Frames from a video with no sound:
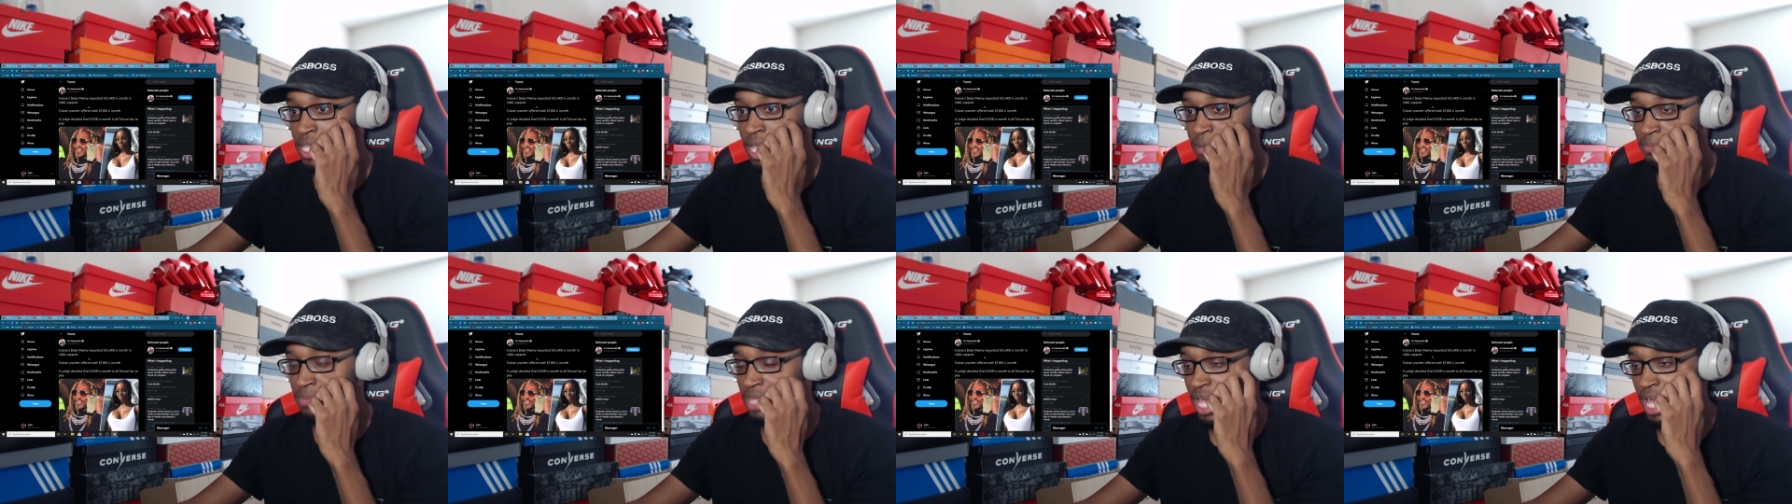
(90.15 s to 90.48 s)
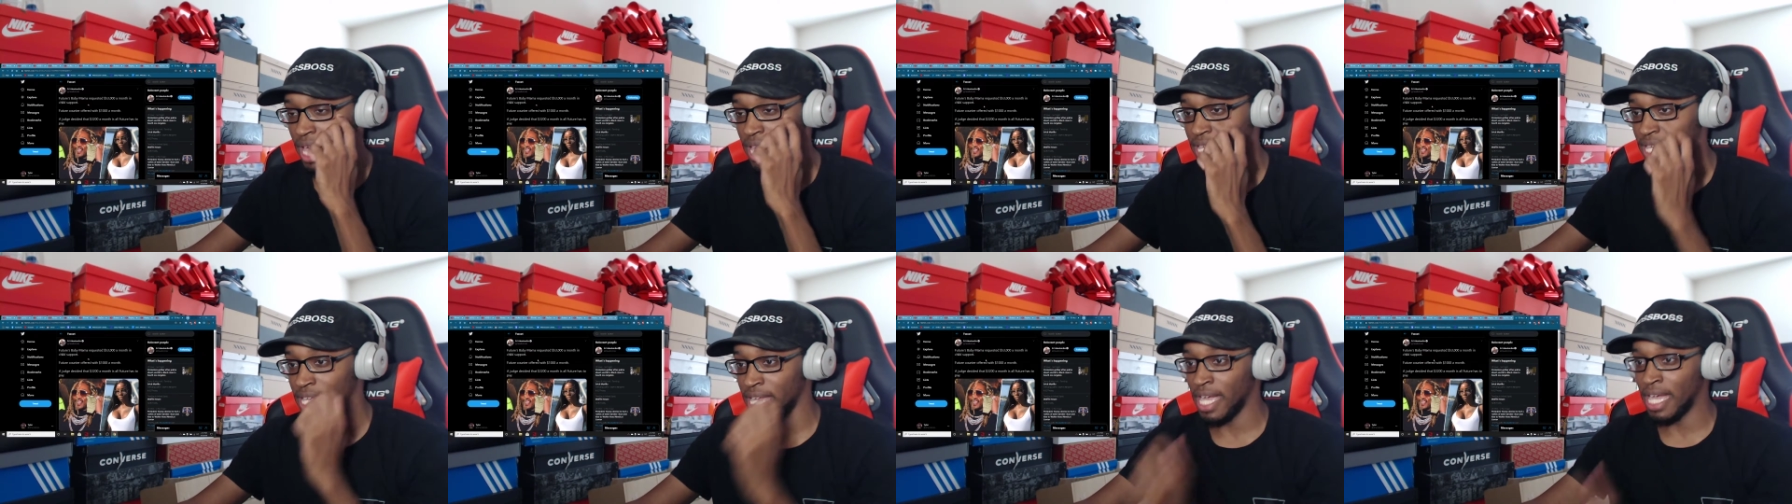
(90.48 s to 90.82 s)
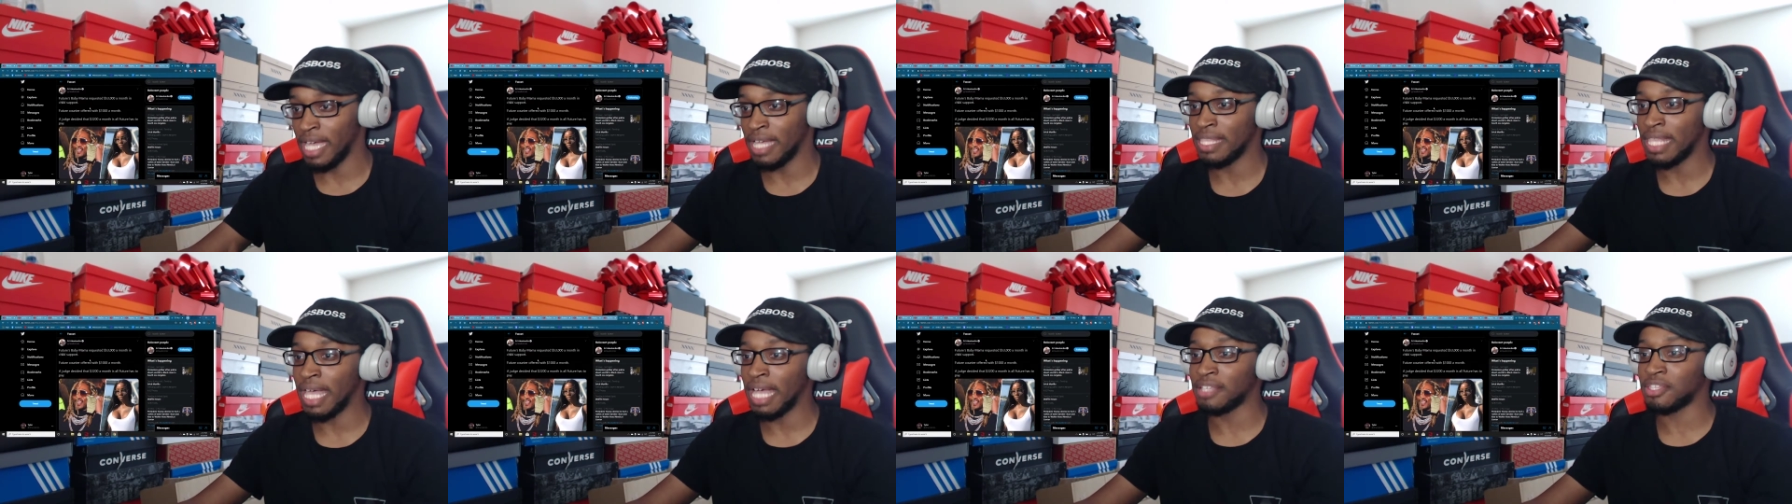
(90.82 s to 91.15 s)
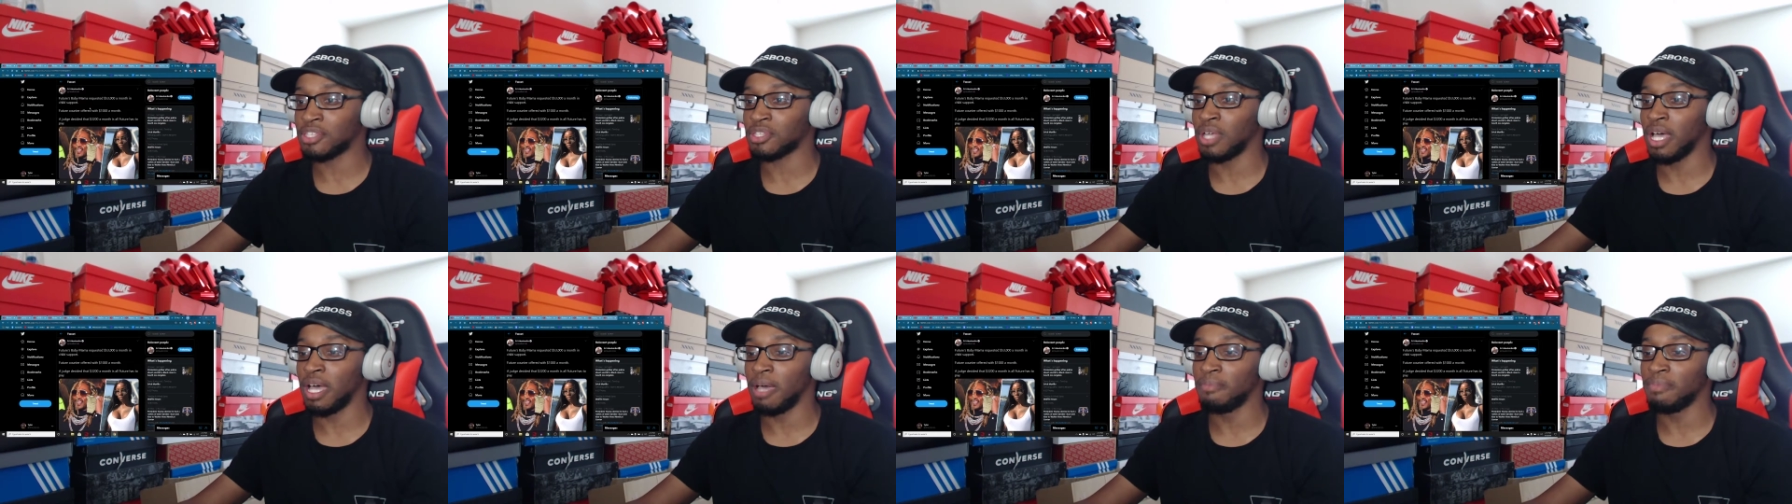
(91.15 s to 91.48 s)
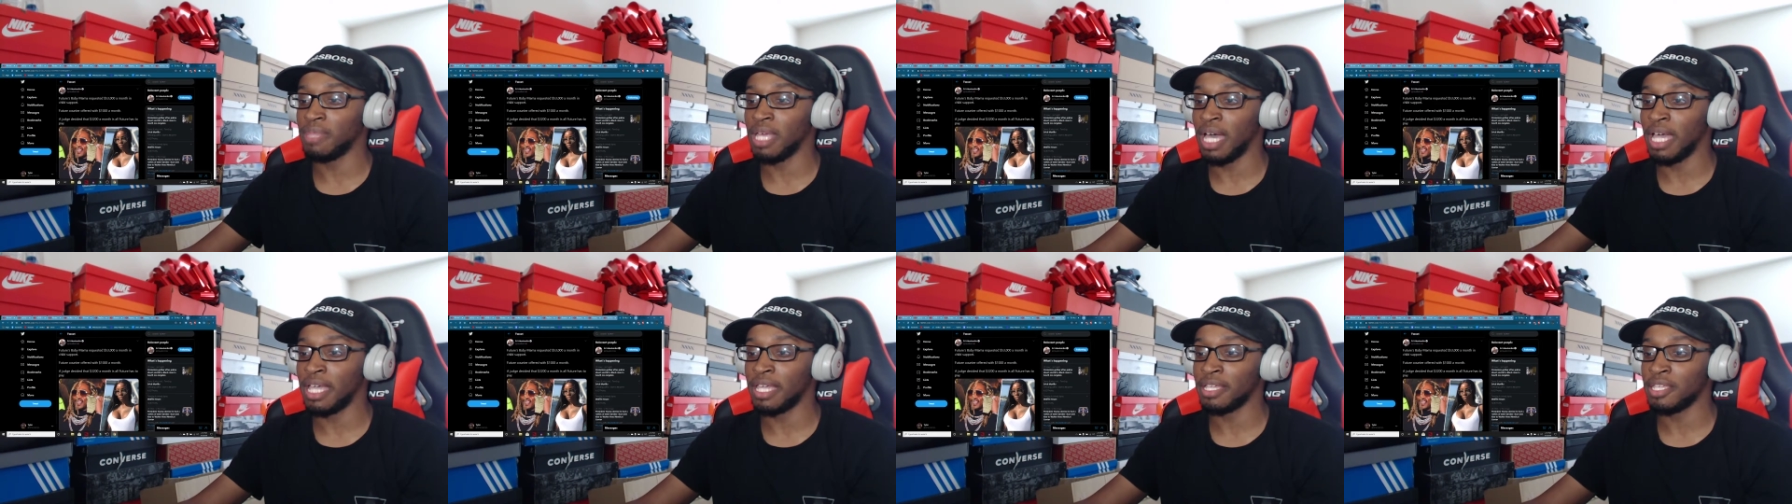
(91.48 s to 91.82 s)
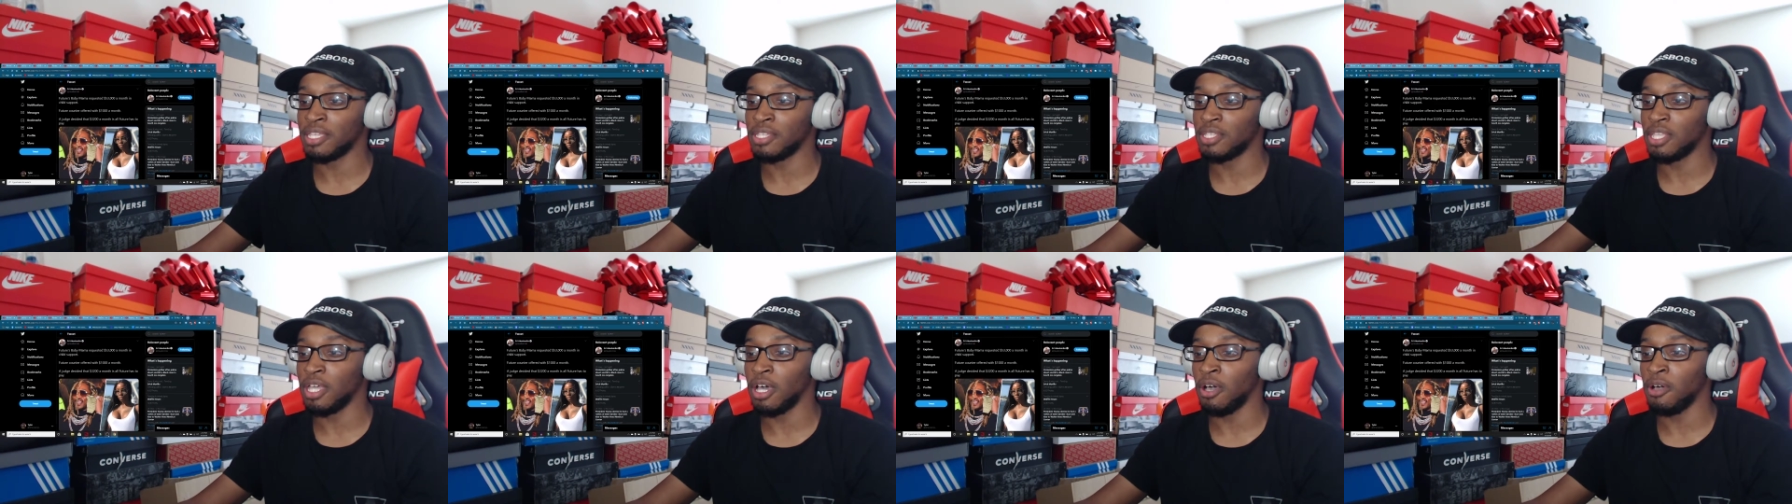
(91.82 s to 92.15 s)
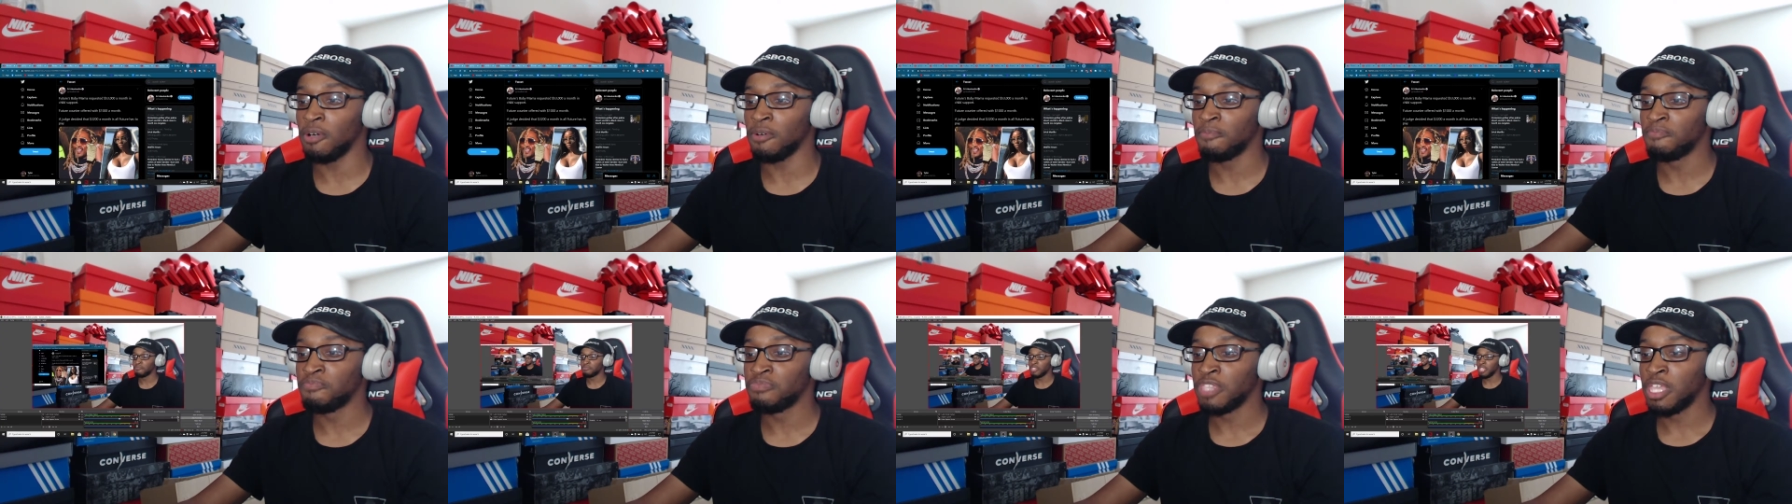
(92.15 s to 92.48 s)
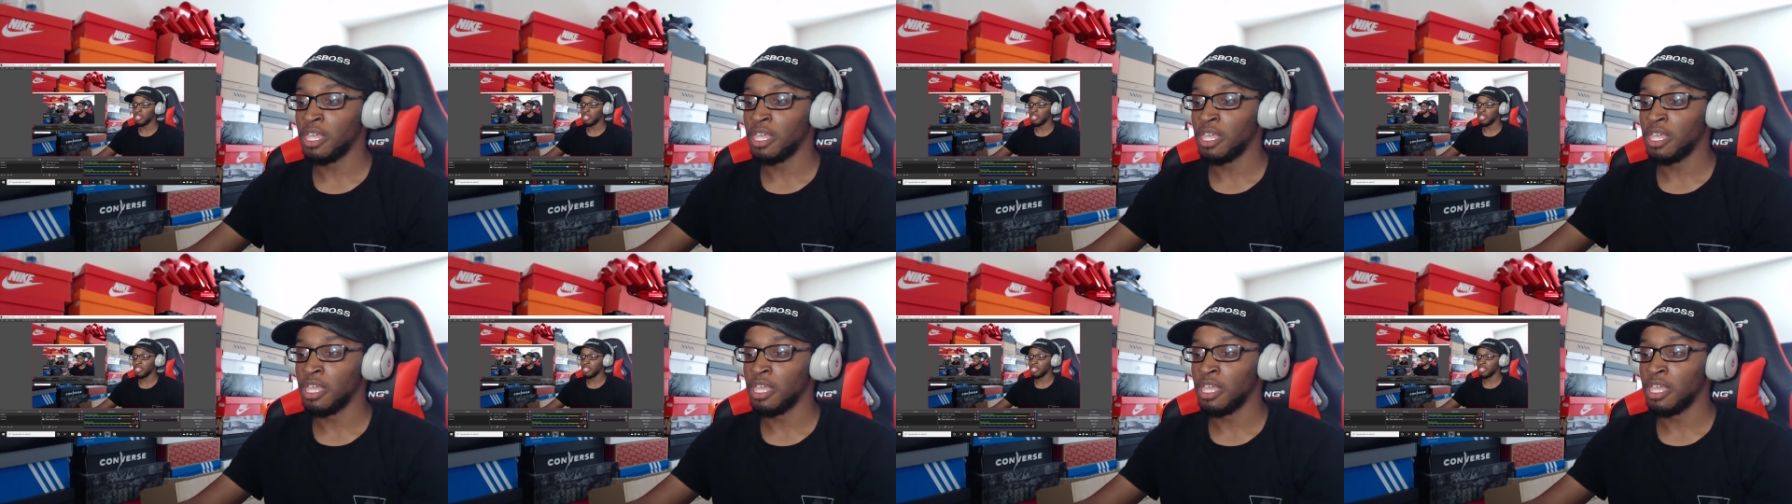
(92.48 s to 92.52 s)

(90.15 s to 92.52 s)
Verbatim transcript: I'm like, yeah, that's all. I'm like, you know,